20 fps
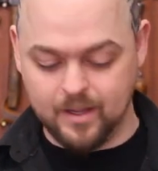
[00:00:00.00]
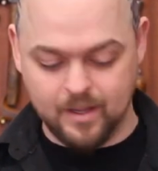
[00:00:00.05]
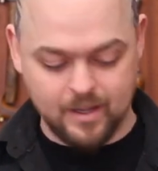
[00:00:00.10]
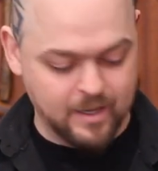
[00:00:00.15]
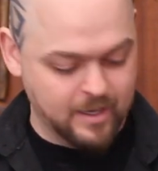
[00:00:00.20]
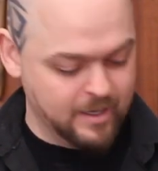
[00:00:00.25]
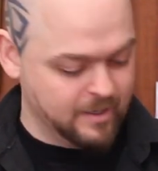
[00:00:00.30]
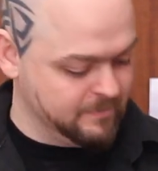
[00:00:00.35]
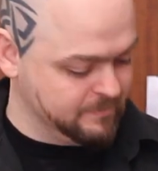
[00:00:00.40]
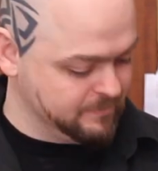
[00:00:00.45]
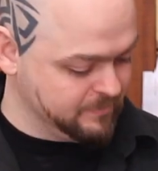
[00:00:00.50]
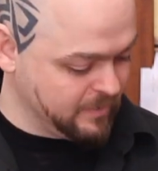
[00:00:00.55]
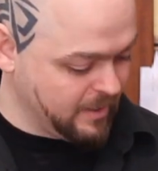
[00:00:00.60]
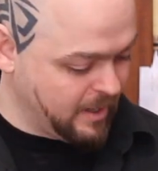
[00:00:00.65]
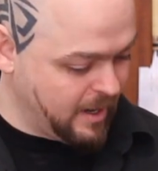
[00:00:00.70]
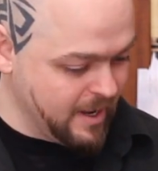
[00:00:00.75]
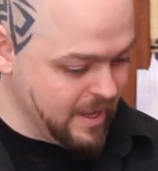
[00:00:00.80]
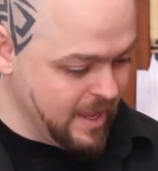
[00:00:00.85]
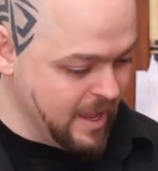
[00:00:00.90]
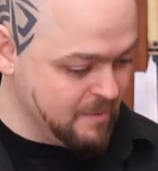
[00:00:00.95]
Um,
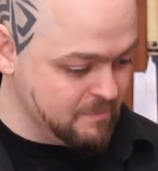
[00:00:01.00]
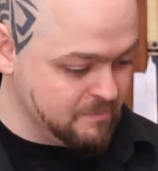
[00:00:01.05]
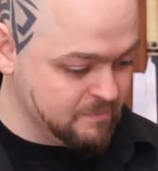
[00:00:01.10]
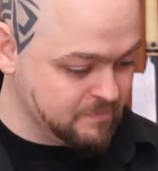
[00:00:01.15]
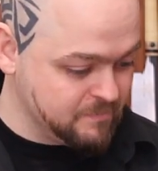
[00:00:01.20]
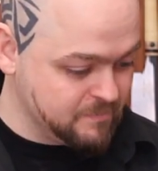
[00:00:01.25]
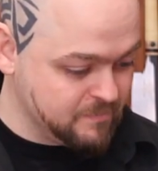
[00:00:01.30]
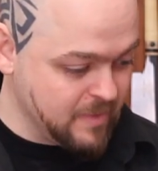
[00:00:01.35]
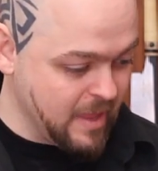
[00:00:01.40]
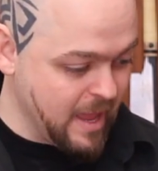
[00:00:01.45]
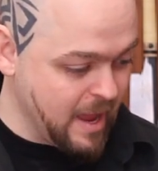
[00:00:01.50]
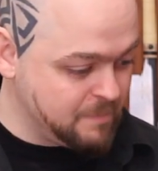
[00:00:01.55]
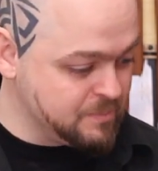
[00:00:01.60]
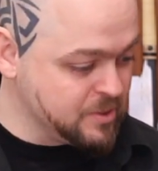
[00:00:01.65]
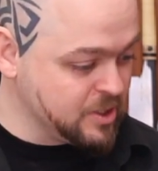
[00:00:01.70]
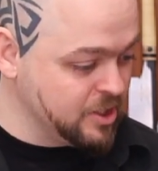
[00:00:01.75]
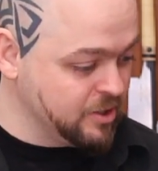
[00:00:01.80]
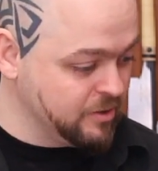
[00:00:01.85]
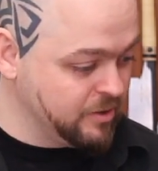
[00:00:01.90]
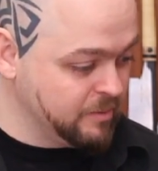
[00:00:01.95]
I am
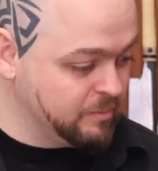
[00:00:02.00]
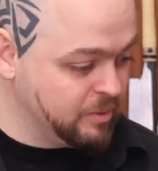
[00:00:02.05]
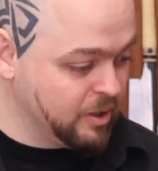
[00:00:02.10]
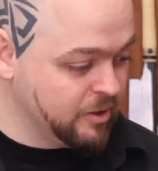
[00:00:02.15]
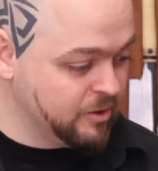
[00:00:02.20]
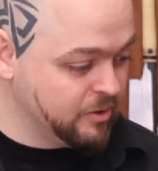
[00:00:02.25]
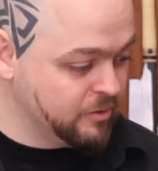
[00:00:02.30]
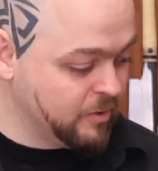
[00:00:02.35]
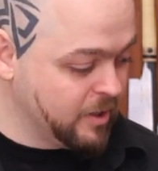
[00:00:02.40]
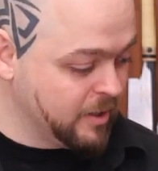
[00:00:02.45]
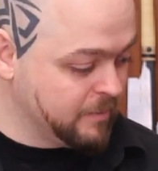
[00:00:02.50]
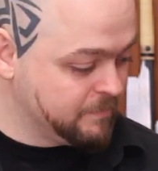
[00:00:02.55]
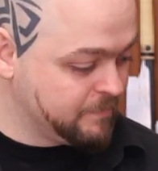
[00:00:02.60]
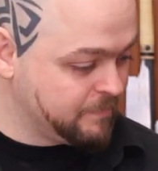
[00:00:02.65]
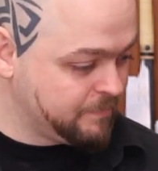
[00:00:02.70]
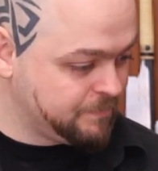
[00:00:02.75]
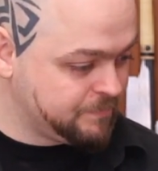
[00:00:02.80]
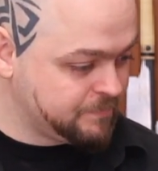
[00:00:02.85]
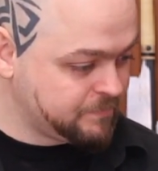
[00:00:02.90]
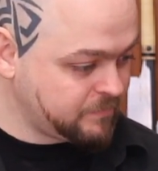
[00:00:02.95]
absolutely blown away.
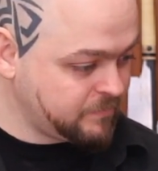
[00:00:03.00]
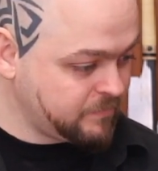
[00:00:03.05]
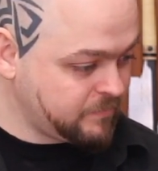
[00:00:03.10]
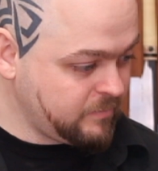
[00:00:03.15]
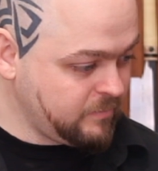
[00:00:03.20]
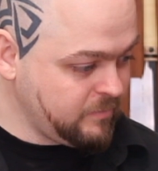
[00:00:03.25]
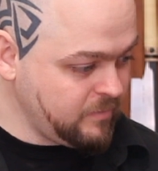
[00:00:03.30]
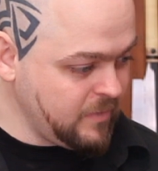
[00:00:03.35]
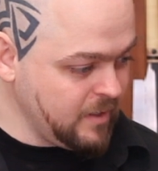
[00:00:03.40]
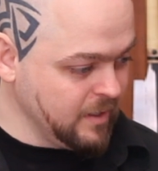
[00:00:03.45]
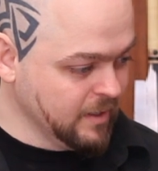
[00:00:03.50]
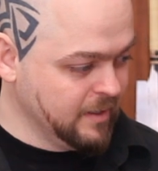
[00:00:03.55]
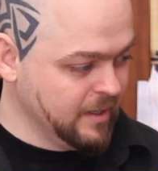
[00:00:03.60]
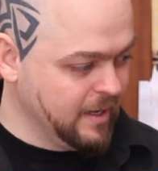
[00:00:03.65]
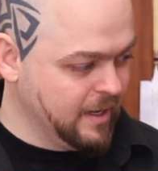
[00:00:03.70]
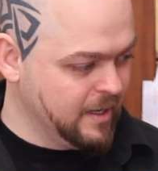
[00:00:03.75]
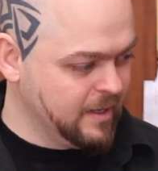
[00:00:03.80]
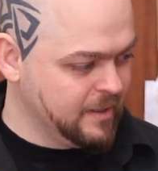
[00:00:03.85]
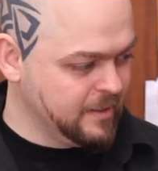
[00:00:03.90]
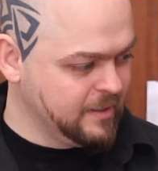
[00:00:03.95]

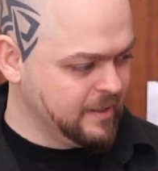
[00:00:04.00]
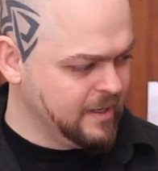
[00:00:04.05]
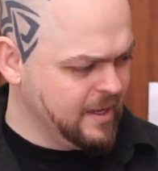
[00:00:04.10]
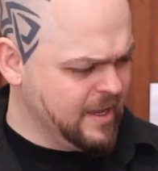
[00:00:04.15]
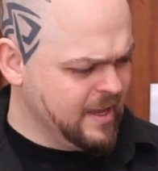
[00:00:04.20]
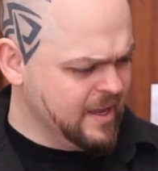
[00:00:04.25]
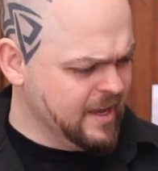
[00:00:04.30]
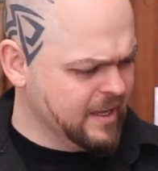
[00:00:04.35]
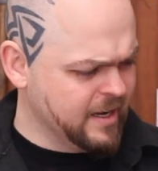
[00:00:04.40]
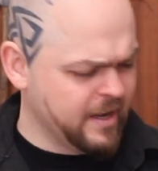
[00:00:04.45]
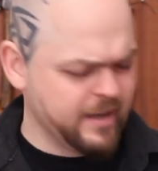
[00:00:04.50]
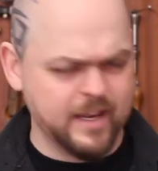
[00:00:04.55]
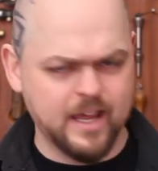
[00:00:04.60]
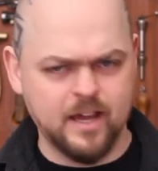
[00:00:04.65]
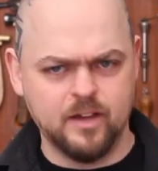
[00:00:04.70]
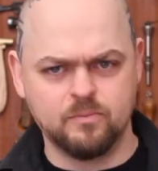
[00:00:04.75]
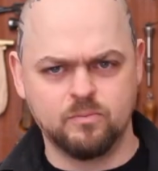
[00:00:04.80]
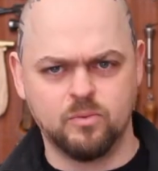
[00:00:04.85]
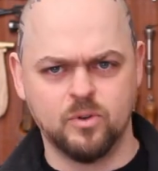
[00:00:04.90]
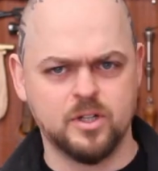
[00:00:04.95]
Uh, and I
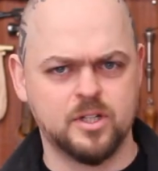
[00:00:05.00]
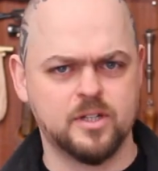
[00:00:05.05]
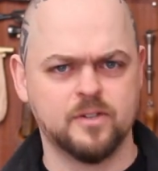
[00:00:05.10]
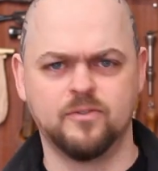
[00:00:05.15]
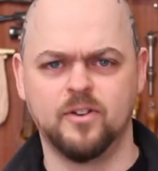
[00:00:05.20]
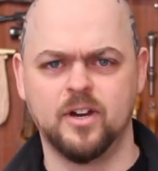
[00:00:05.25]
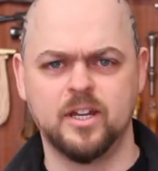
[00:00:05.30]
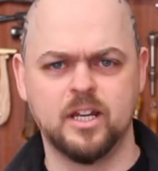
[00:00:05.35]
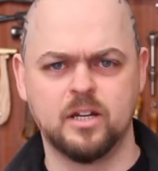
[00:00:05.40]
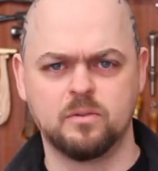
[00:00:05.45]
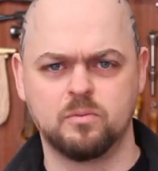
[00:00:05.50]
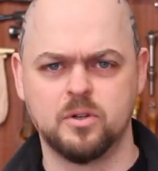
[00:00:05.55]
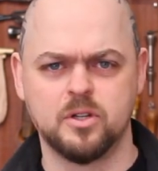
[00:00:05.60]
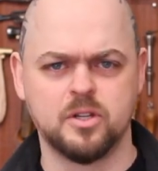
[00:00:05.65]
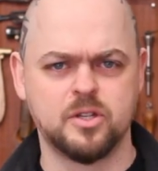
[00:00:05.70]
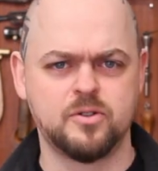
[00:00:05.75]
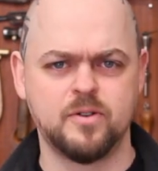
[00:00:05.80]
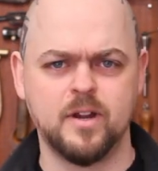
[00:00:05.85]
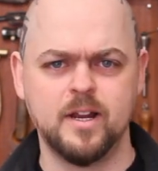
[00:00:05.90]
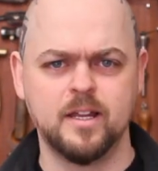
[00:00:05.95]
now want to find out what
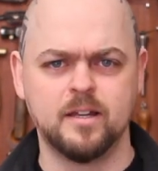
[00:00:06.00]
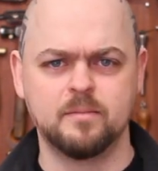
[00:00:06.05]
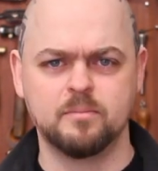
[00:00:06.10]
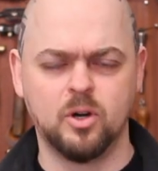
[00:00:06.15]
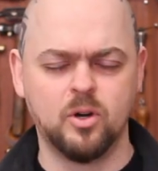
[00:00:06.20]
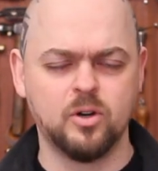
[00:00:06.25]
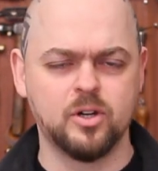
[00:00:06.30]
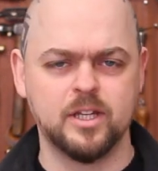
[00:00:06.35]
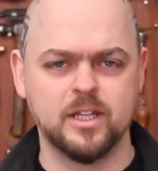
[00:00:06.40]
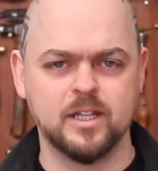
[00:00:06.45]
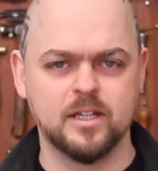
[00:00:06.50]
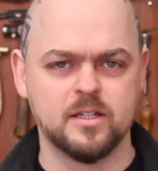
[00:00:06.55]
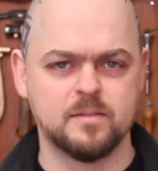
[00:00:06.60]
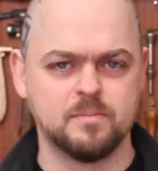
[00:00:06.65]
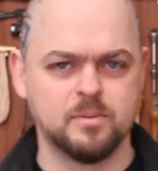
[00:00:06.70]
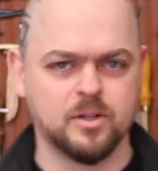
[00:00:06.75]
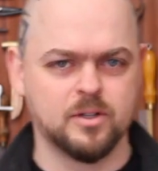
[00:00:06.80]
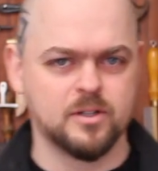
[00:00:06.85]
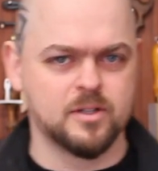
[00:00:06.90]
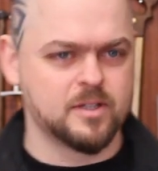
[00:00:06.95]
Australian mahogany is,
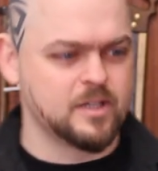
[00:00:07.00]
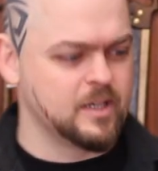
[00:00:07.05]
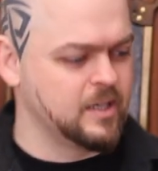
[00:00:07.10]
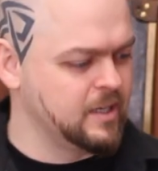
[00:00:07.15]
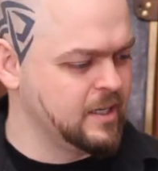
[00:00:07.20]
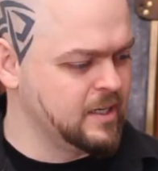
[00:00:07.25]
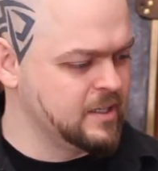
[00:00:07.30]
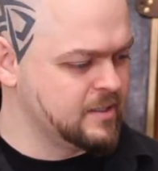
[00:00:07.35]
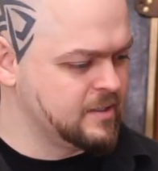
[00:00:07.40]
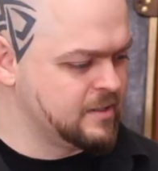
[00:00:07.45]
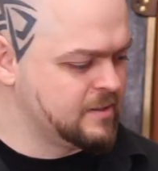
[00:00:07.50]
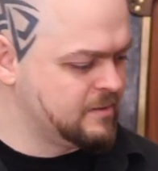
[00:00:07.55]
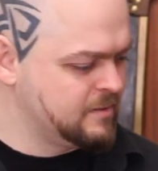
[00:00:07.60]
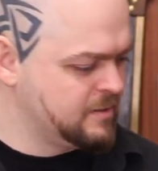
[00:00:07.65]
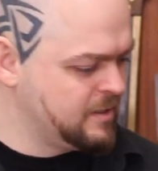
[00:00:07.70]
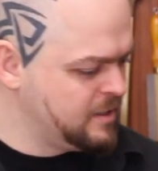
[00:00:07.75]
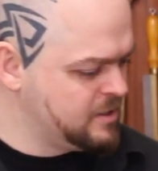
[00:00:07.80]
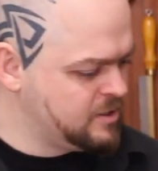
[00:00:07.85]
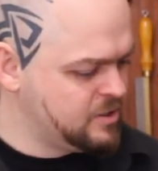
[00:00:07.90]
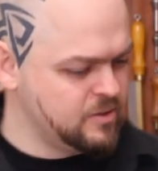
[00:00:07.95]
because uh,
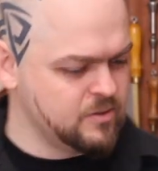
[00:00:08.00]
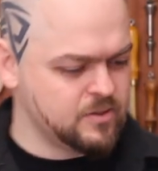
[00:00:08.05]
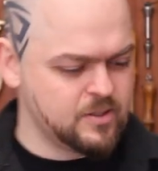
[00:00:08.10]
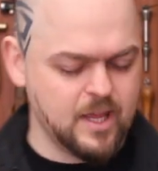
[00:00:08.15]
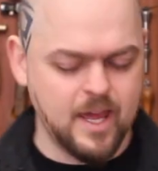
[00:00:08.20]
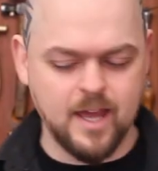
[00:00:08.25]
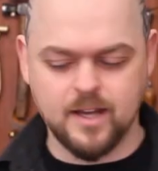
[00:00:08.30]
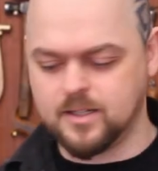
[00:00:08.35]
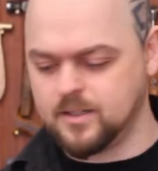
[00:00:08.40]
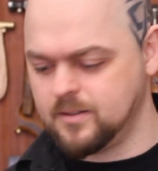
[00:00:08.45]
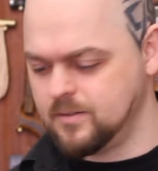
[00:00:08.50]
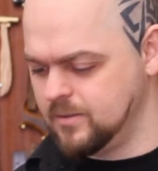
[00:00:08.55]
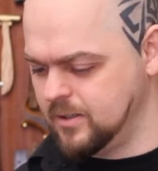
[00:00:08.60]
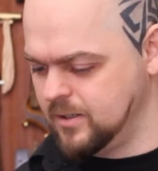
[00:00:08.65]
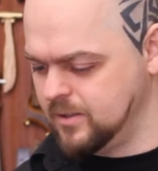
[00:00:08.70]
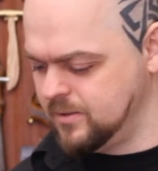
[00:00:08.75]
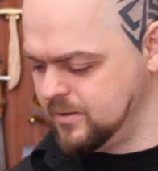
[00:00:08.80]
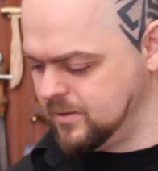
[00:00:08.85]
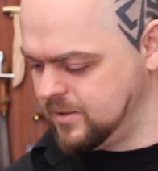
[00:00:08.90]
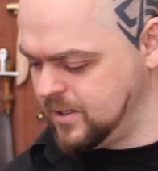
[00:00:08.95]
he's, he's used that,
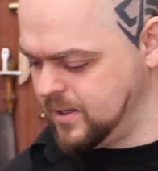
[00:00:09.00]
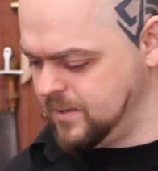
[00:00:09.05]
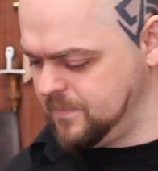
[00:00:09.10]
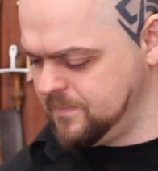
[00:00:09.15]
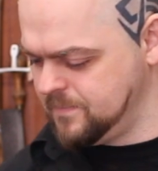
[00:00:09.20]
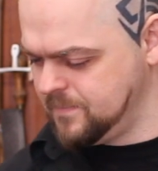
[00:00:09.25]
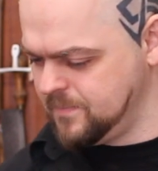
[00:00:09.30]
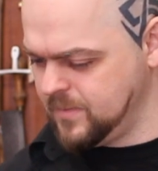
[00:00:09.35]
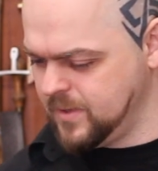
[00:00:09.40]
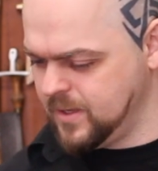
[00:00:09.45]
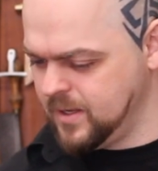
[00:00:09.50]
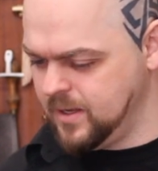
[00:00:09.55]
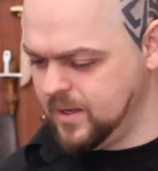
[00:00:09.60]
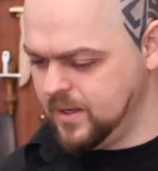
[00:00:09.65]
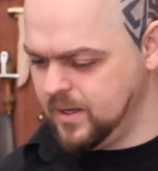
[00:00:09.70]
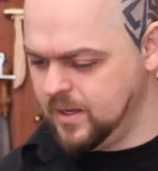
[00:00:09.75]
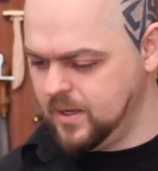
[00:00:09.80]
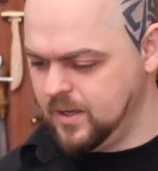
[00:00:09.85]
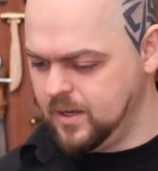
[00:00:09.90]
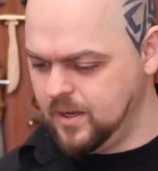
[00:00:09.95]
and uh,
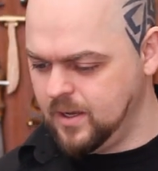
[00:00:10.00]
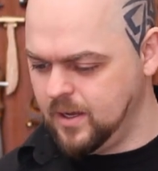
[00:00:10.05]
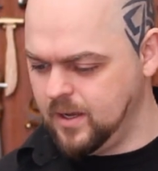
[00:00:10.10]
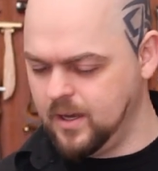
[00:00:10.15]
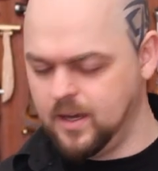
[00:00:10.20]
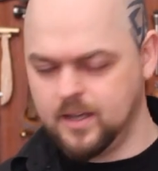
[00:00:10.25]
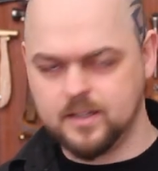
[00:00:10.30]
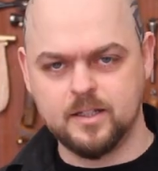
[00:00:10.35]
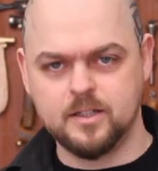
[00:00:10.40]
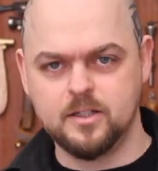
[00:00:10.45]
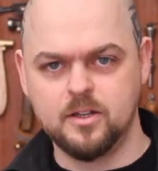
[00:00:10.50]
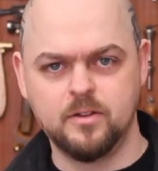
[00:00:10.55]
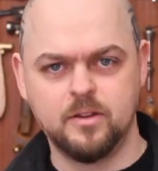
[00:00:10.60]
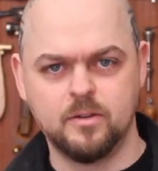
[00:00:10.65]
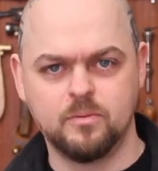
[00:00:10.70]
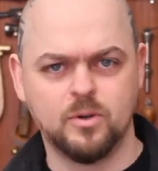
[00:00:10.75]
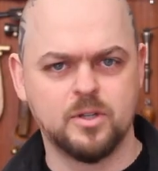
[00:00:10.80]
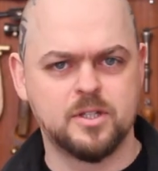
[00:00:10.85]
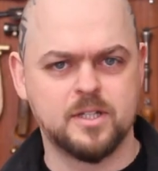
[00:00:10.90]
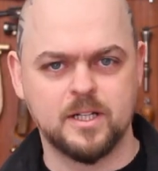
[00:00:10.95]
uh, I didn't know
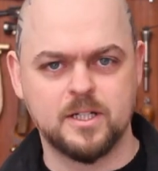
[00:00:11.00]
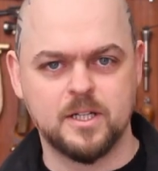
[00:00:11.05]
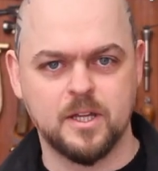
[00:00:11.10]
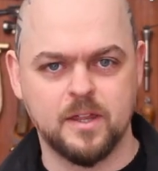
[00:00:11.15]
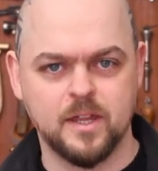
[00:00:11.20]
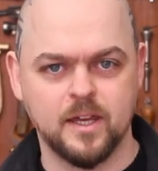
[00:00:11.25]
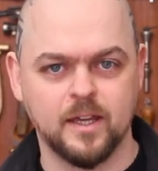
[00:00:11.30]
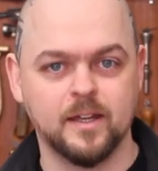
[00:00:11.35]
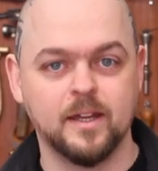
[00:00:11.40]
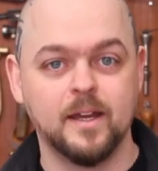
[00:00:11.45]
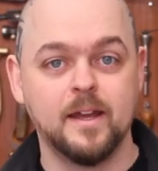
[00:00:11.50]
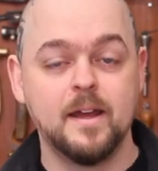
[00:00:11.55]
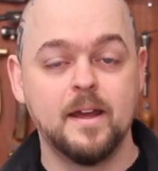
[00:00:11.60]
there was such a thing.